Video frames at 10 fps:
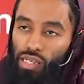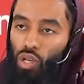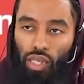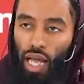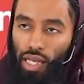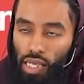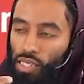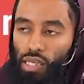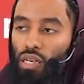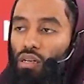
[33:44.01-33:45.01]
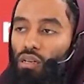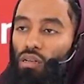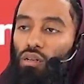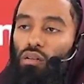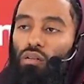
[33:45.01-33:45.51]
It's not that easy,
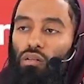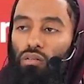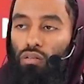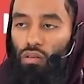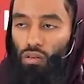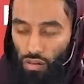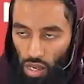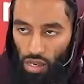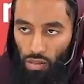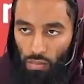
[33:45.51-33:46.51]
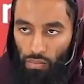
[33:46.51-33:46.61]
right?